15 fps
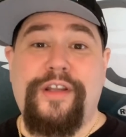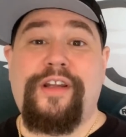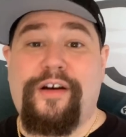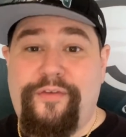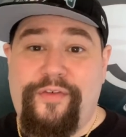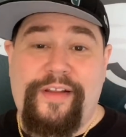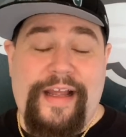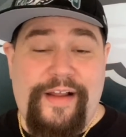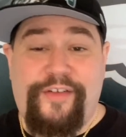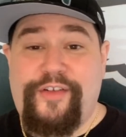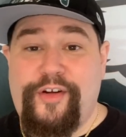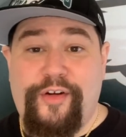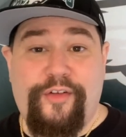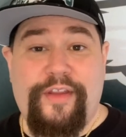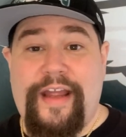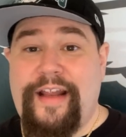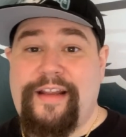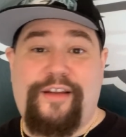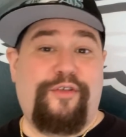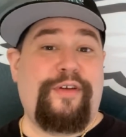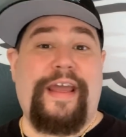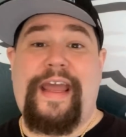enough last year
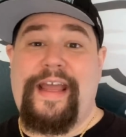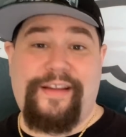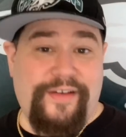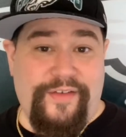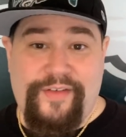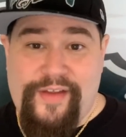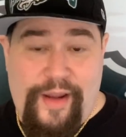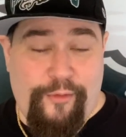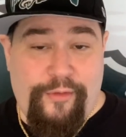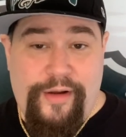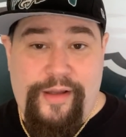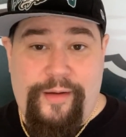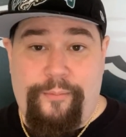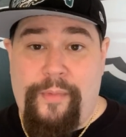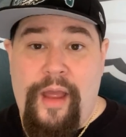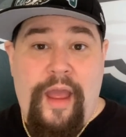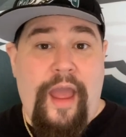that you can't just get rid of him.